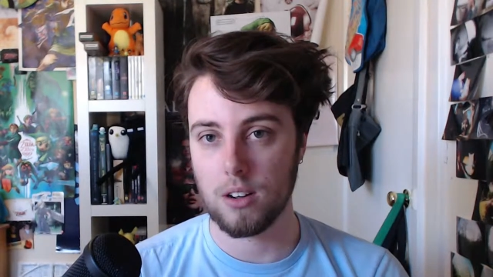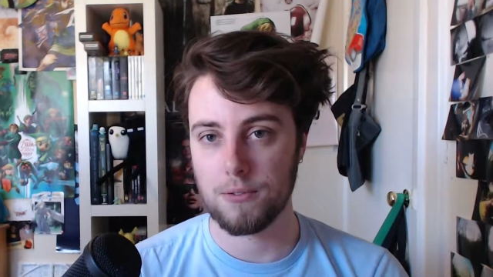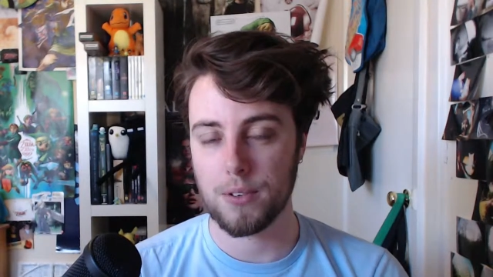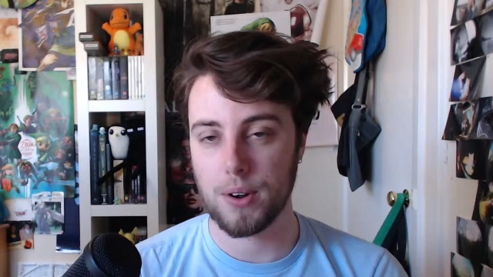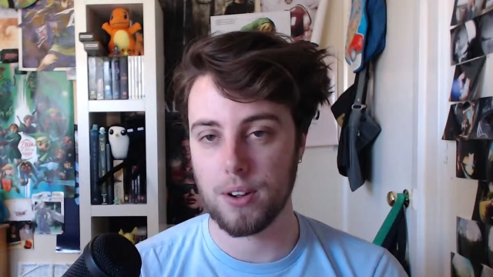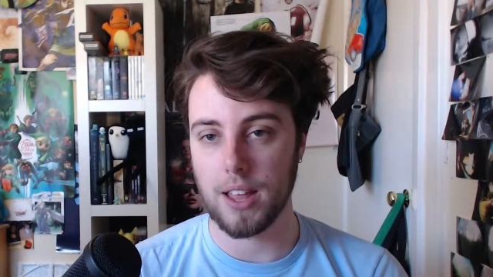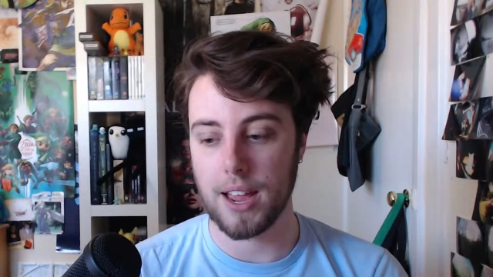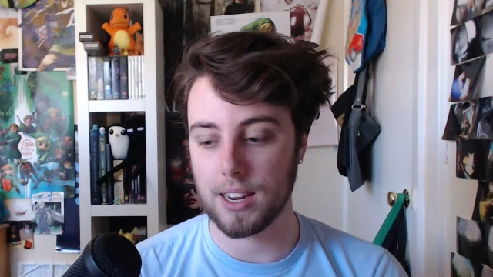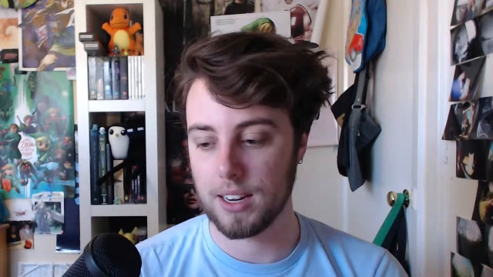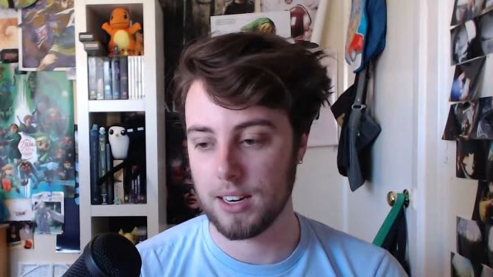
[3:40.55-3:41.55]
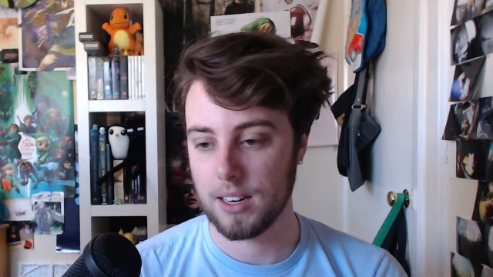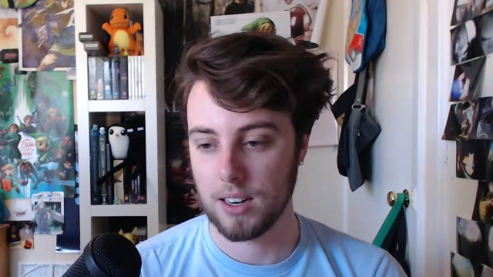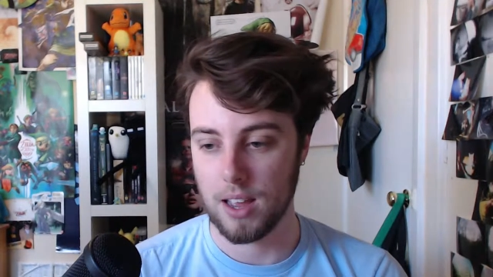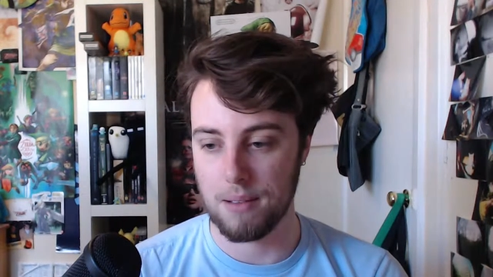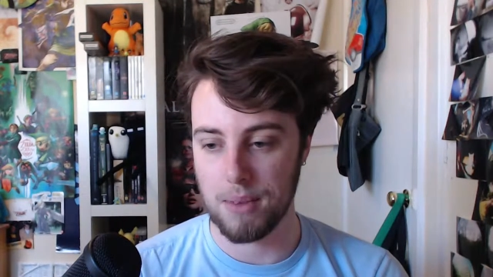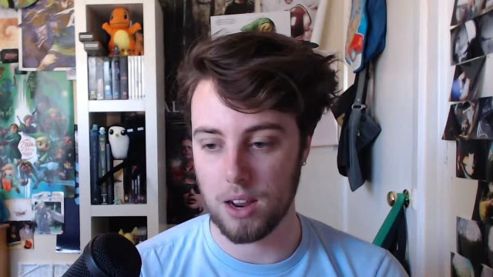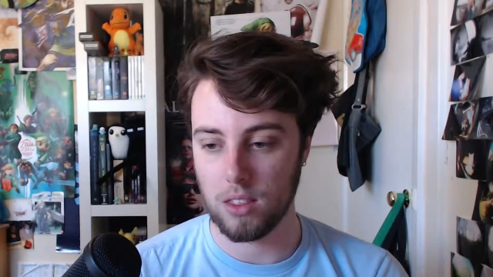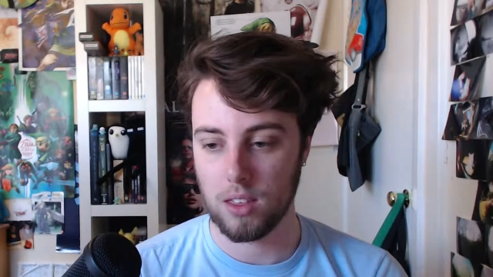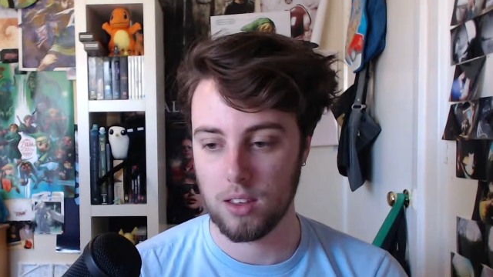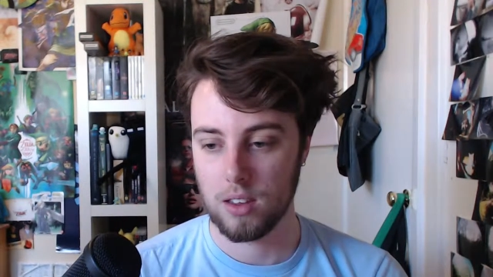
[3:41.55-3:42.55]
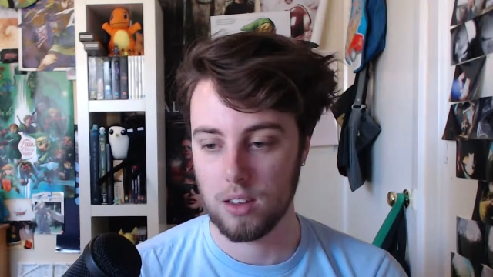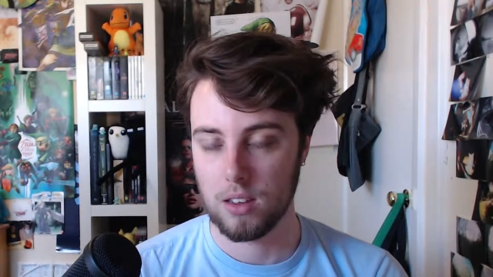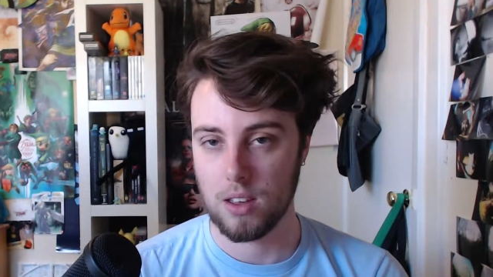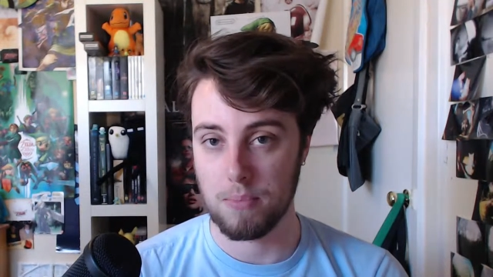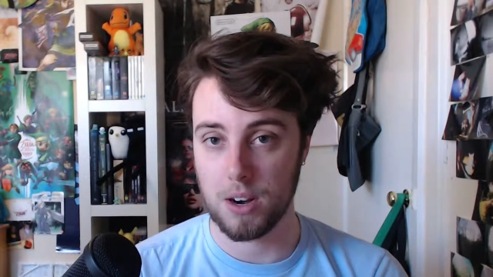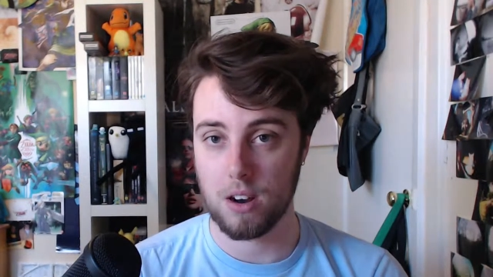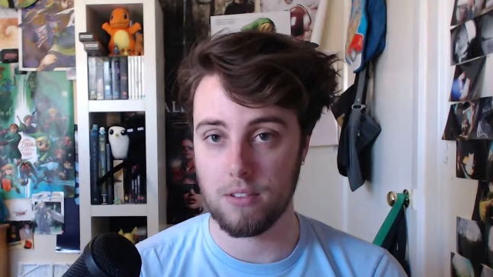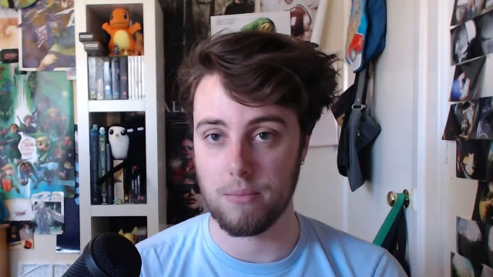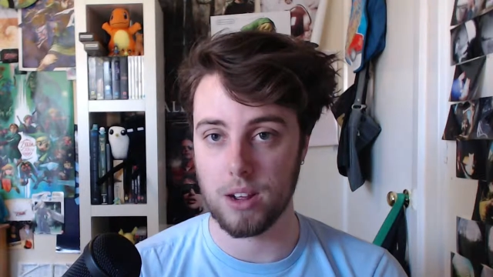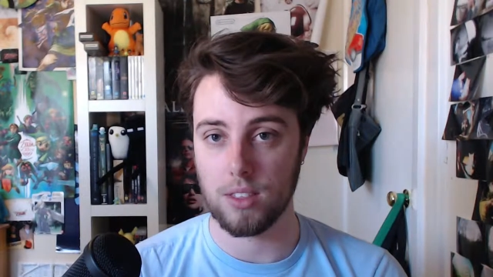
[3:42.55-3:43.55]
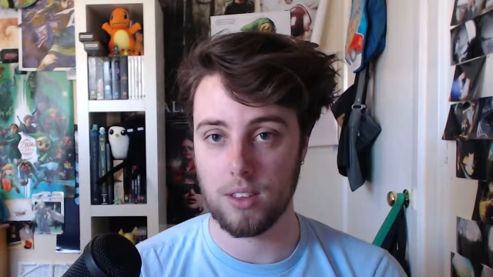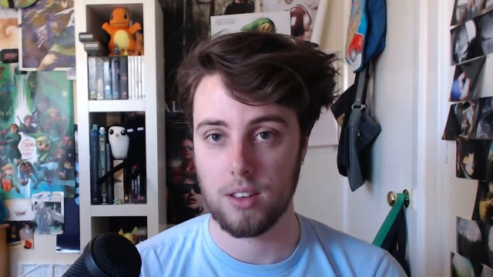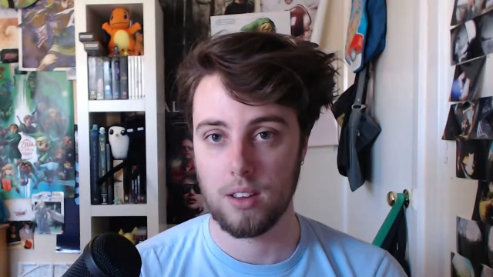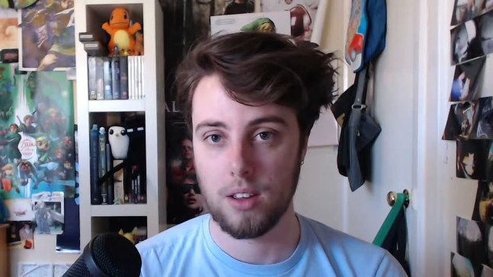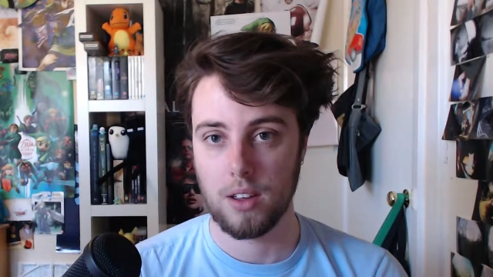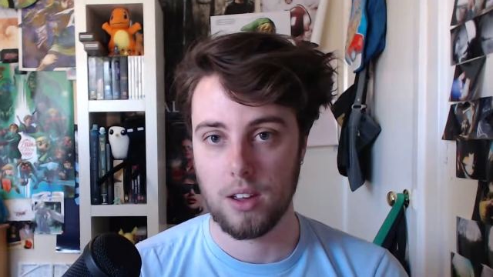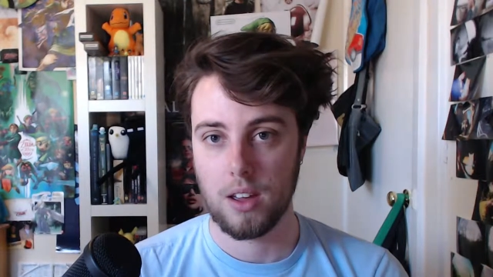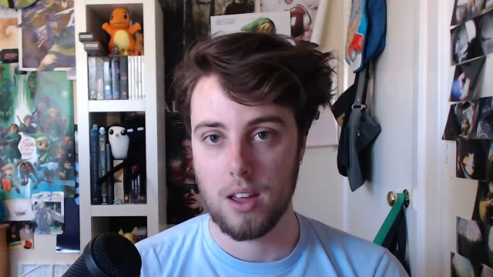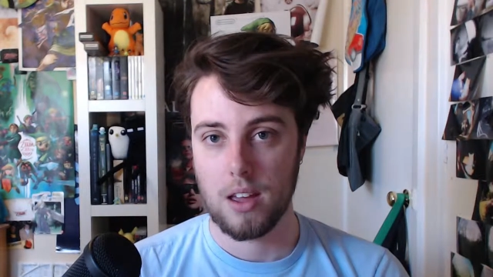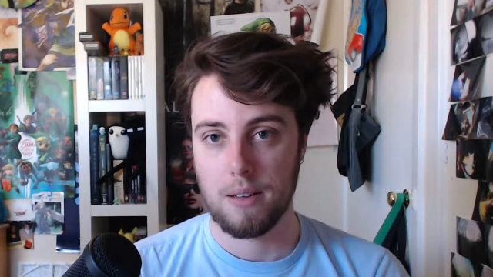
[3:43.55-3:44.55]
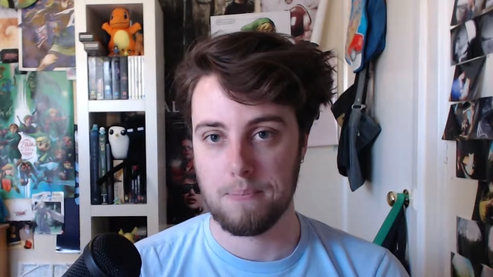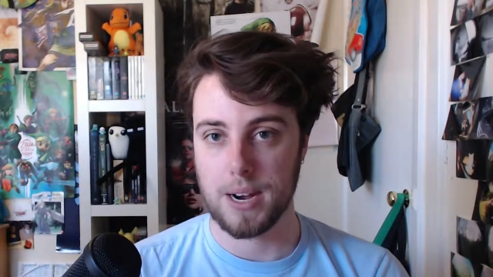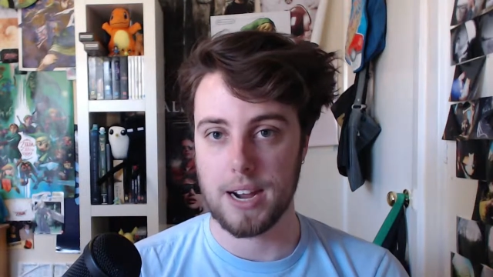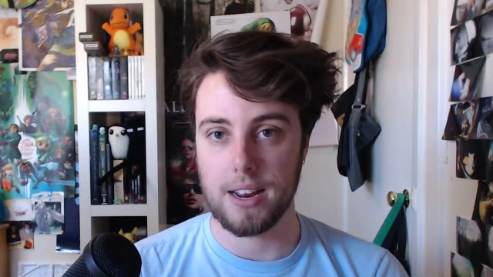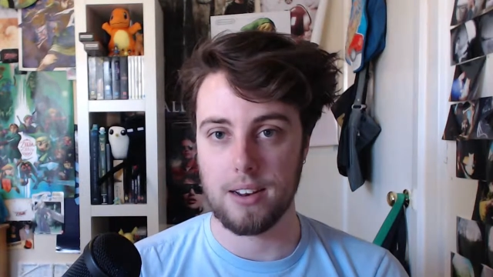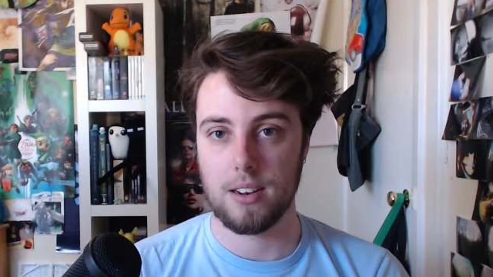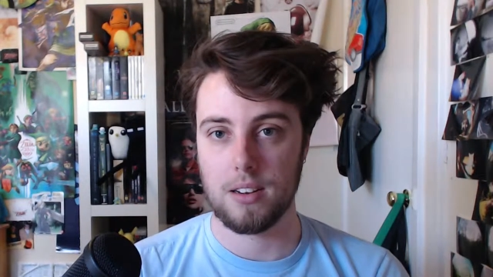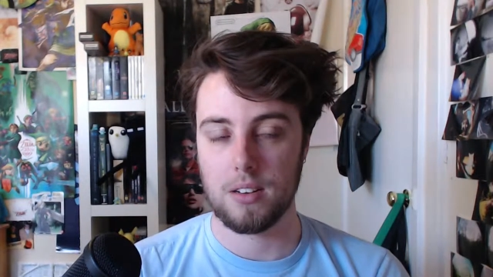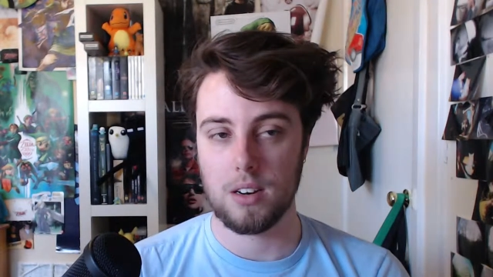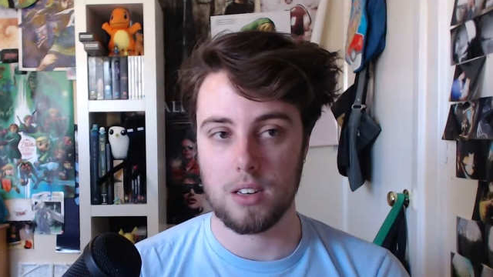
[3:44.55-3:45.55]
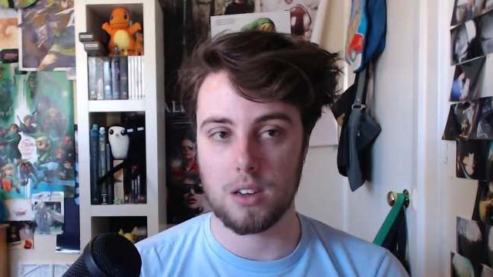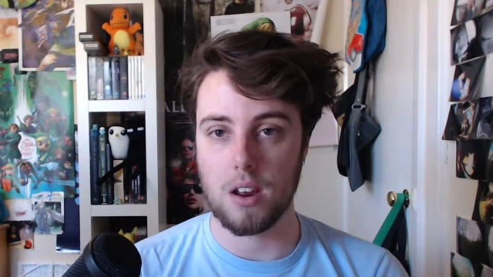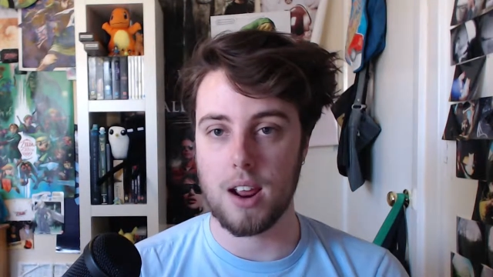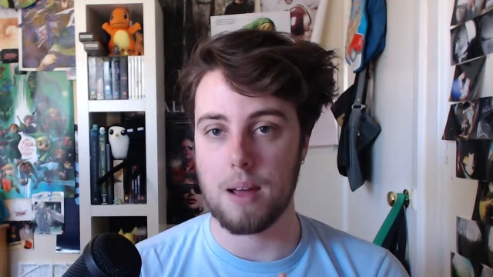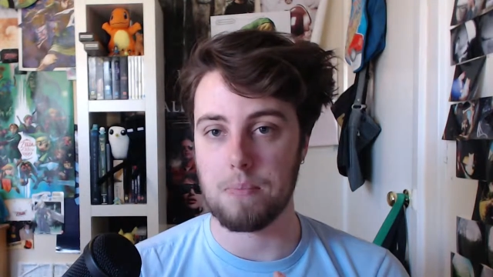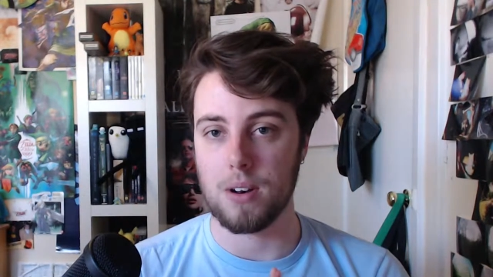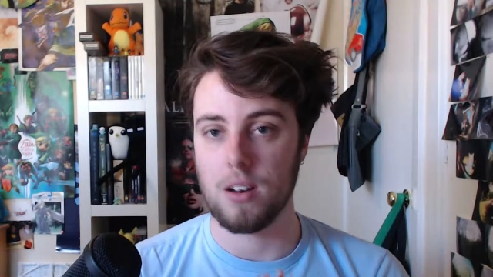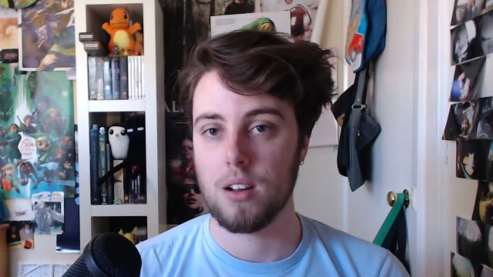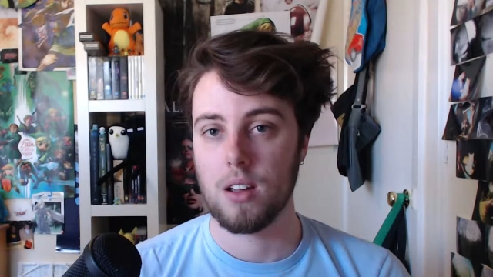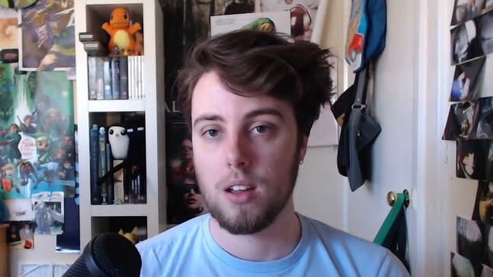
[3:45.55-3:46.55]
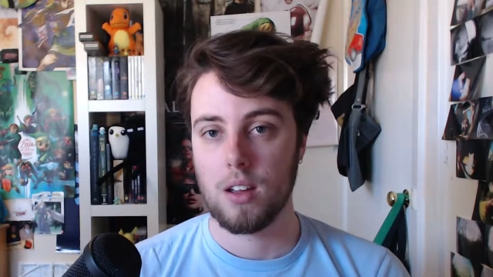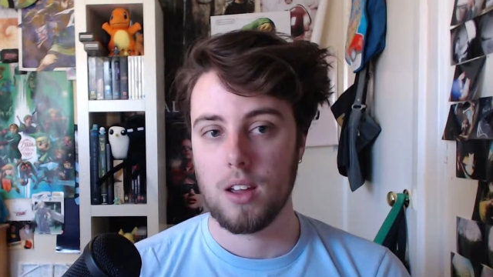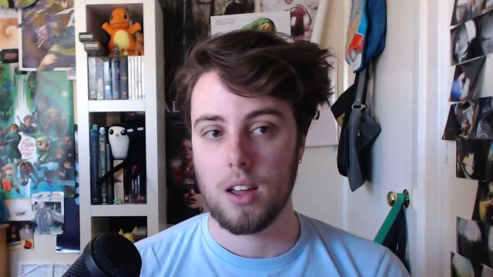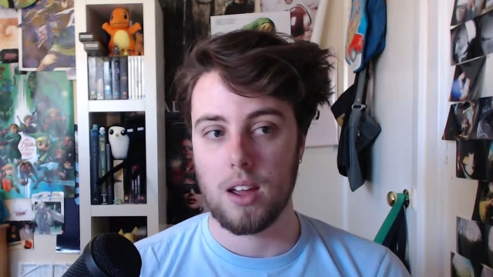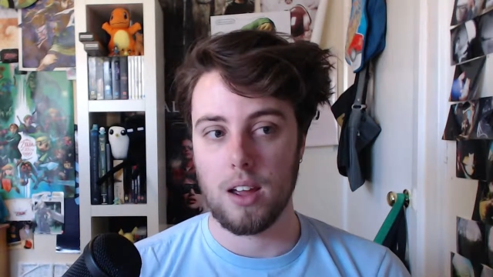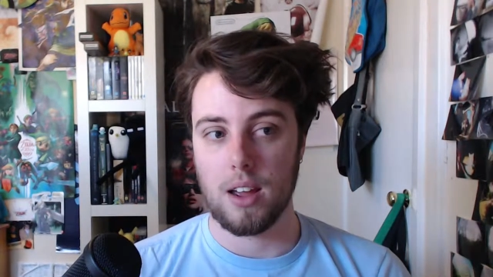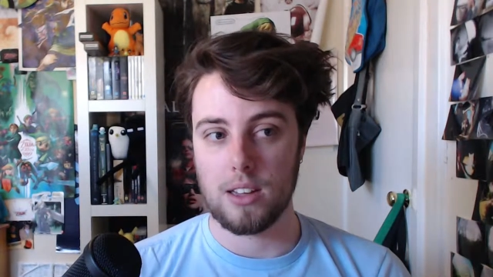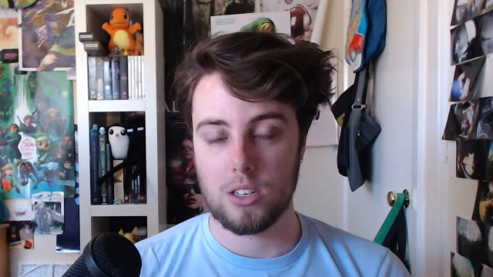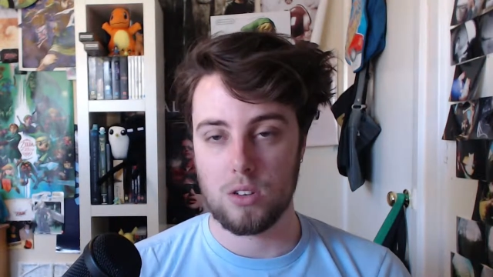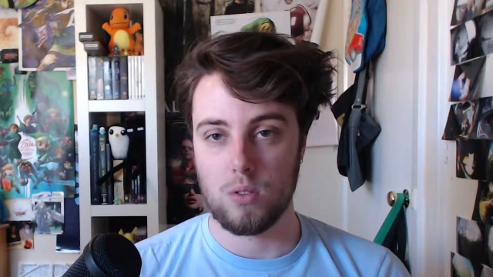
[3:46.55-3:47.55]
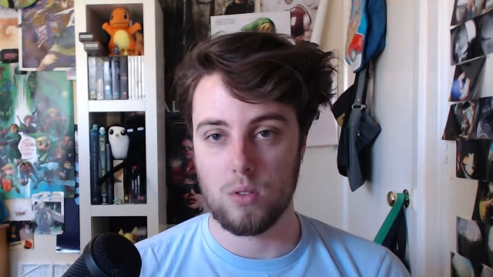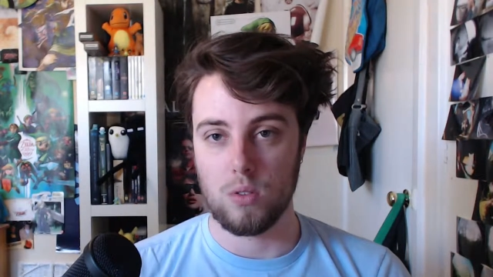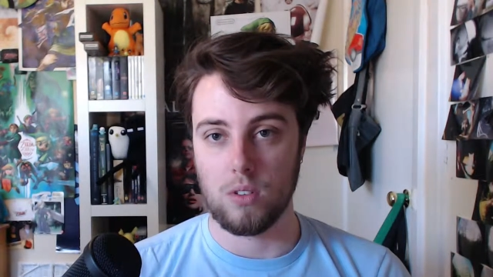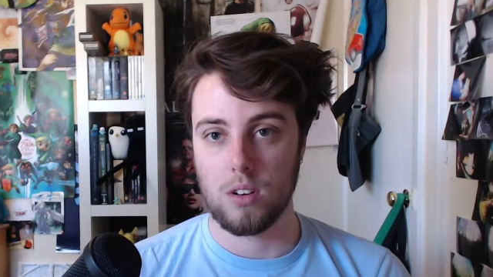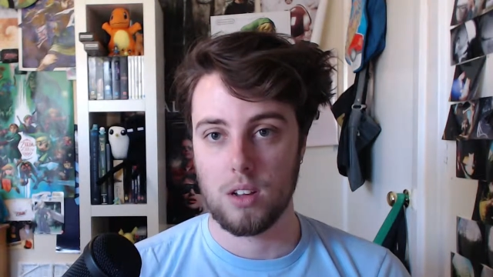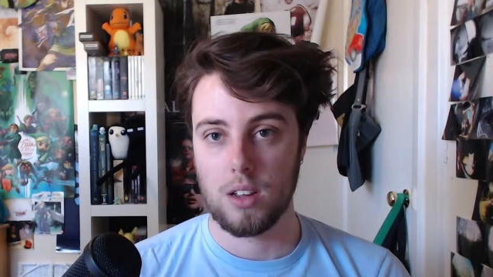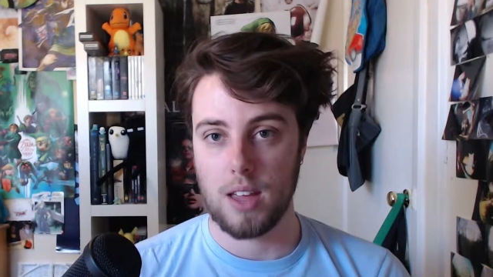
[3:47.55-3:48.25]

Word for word: not for like a month, a bit over a month but it's going to happen soon.